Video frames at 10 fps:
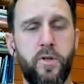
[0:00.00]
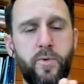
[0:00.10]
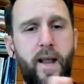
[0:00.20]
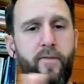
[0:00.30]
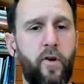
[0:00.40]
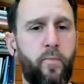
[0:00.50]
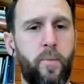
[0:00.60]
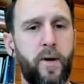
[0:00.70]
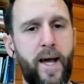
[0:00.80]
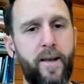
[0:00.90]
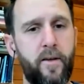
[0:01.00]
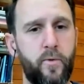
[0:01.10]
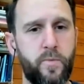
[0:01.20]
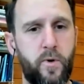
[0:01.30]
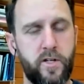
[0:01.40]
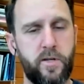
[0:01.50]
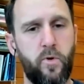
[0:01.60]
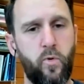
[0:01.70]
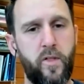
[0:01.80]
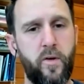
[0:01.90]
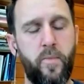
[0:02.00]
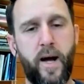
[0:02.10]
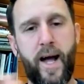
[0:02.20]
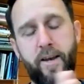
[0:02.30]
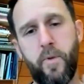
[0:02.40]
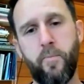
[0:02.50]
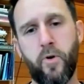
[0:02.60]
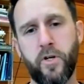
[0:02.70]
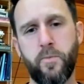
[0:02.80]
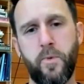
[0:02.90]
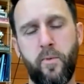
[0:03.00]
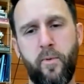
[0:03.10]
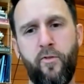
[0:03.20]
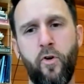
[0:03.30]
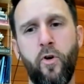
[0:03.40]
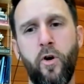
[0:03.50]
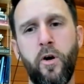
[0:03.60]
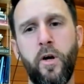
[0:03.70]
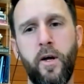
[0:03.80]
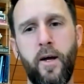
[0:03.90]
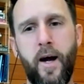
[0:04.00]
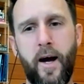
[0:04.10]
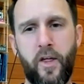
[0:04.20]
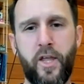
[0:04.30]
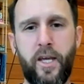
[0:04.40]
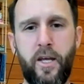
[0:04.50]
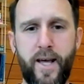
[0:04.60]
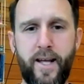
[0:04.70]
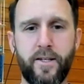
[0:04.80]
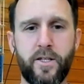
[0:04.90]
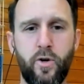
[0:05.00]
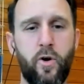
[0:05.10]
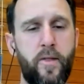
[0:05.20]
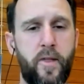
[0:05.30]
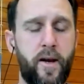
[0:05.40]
there was a level of propaganda that was possible with them that hadn't been possible before. And I think you then saw in the